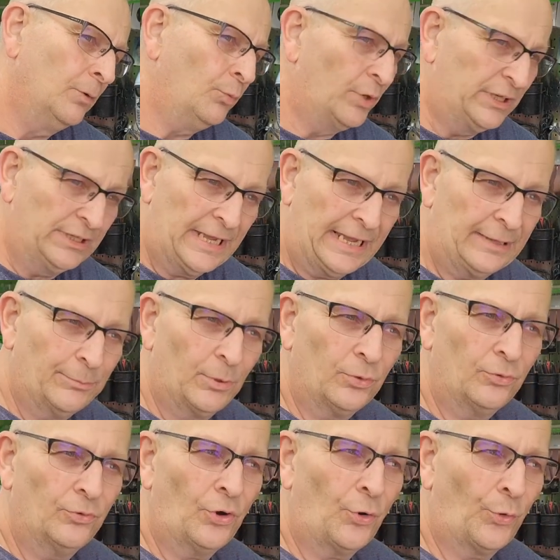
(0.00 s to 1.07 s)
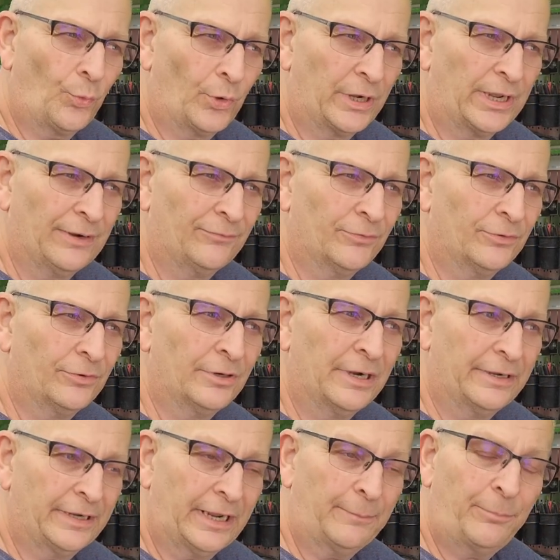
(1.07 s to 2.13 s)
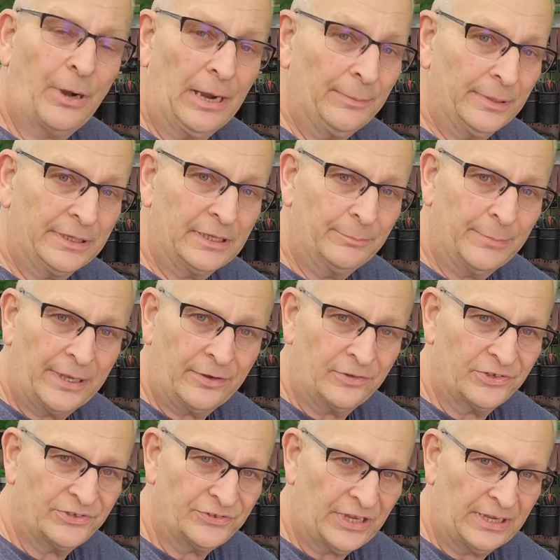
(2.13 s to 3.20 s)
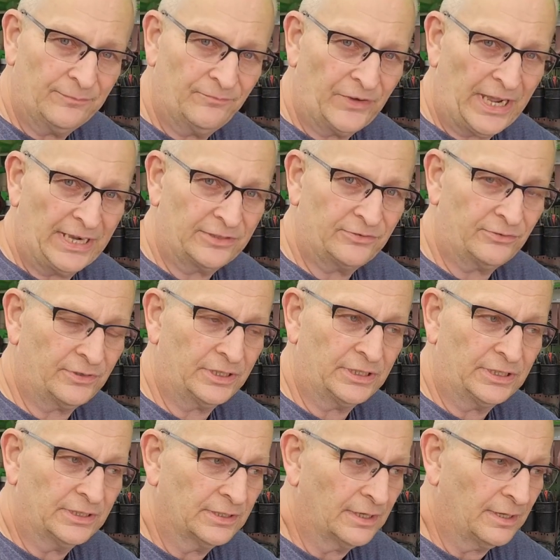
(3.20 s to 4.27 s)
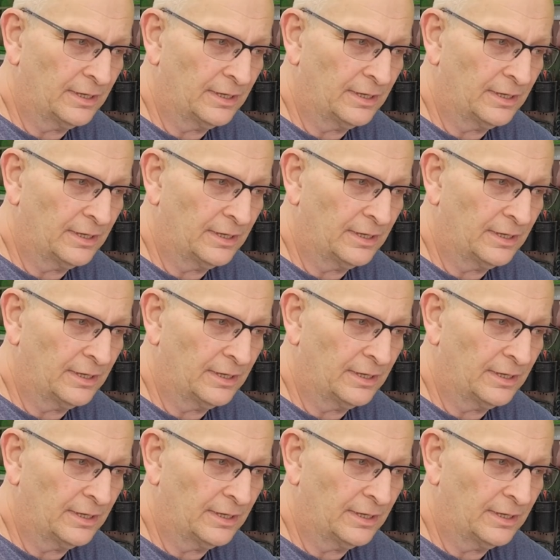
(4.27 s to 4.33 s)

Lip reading: relabeled or whatever, and they probably come out of the same factory.